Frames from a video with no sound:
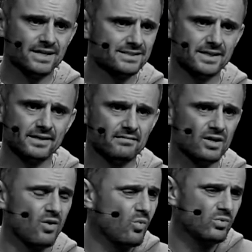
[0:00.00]
That's it.
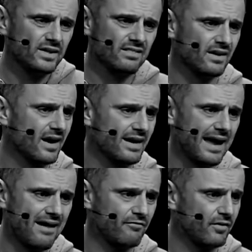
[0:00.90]
The only thing I
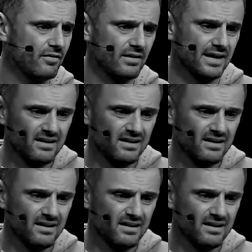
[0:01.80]
ever